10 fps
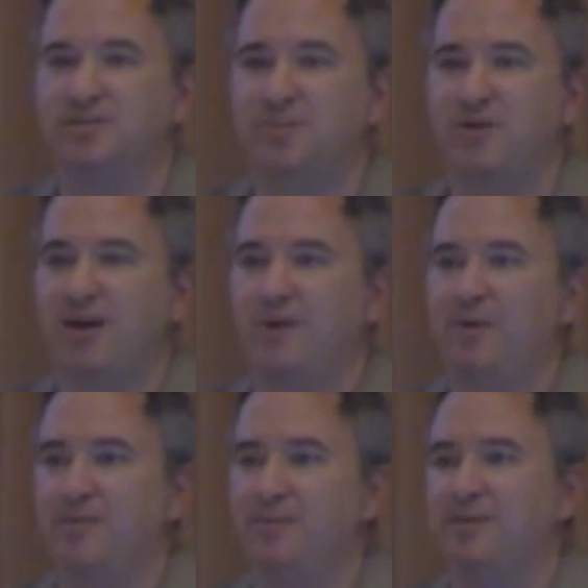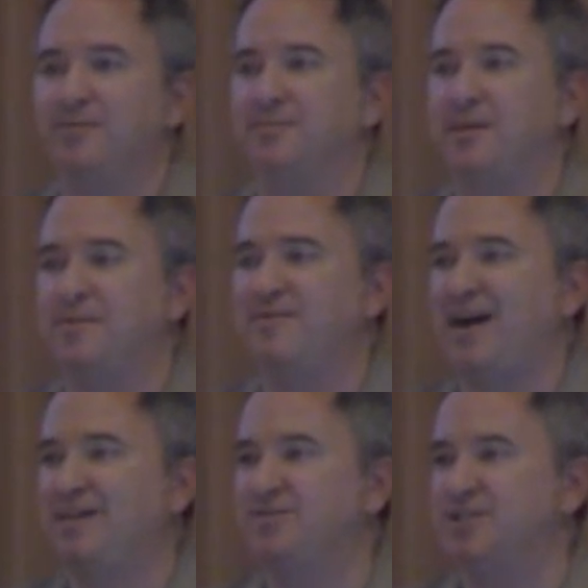It's been around probably maybe
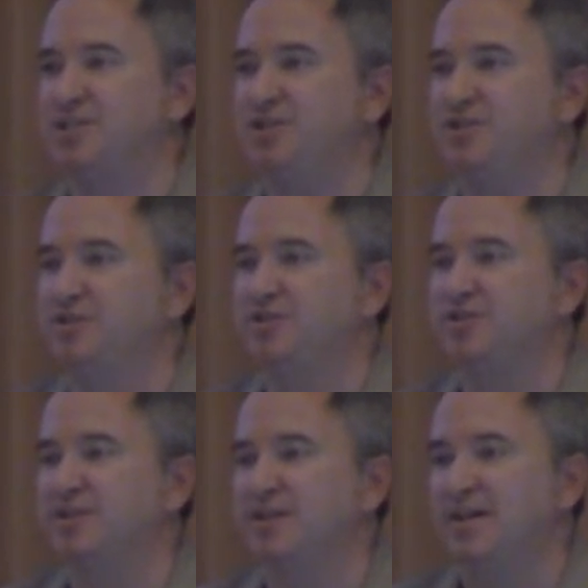5-6 years.